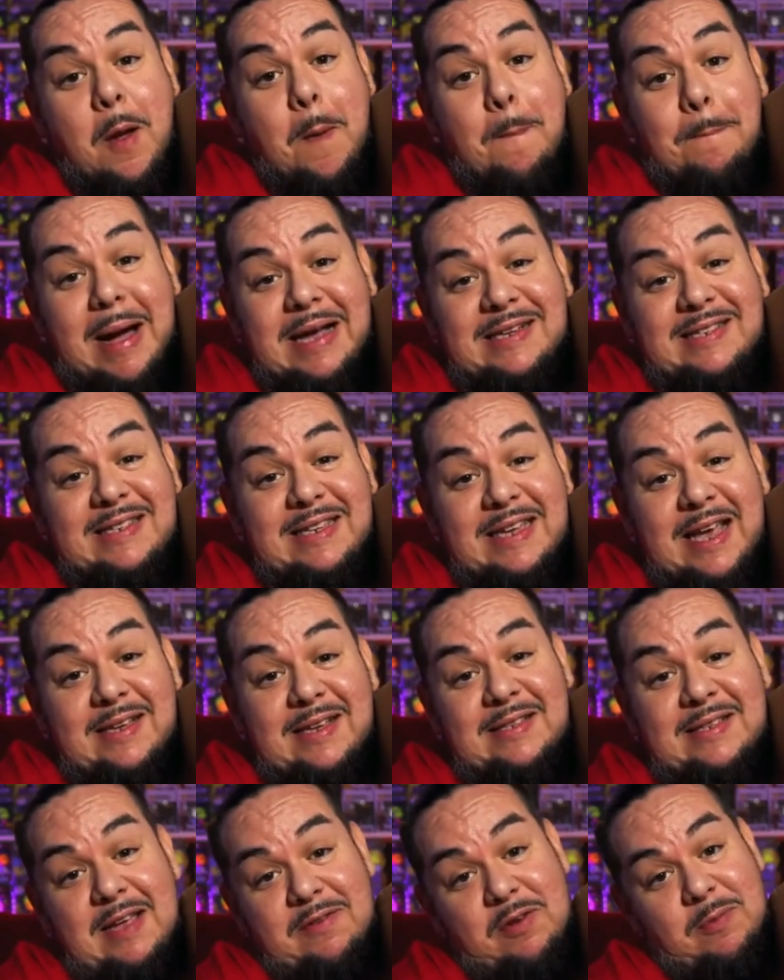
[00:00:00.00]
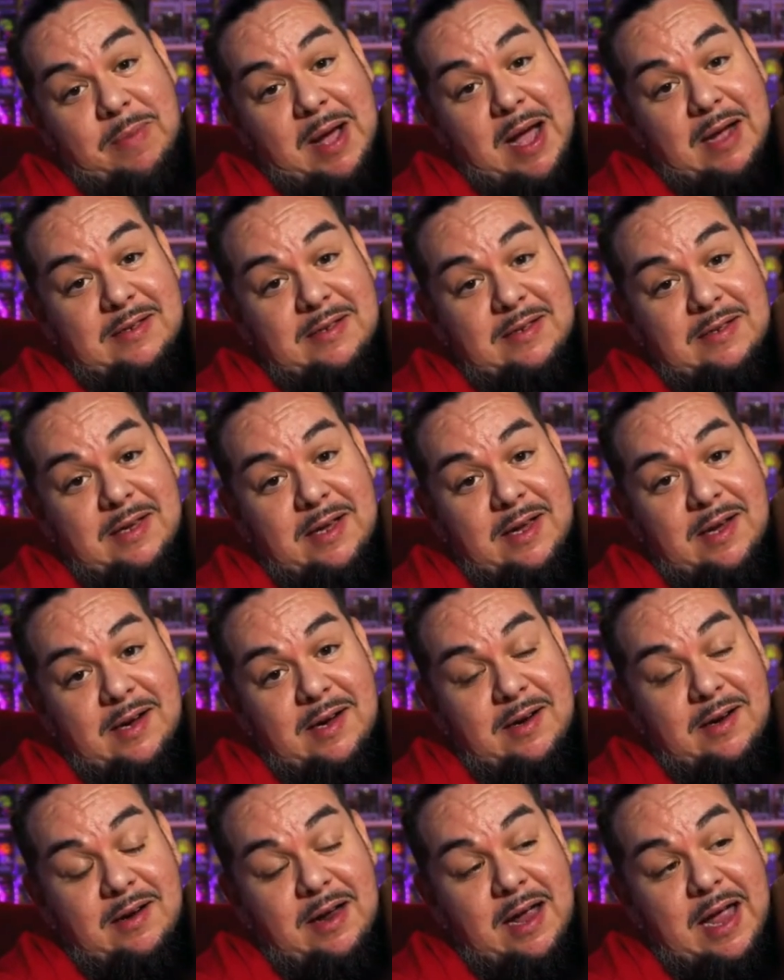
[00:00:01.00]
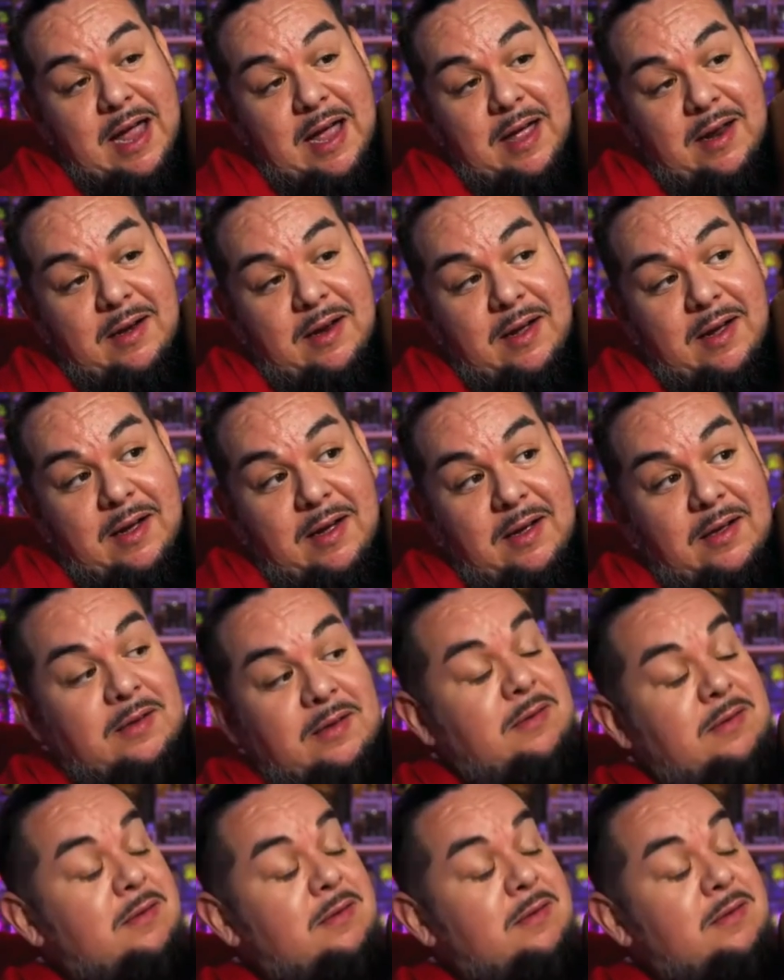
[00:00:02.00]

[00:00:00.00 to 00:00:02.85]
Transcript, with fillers: My CS7 box is here, and uh,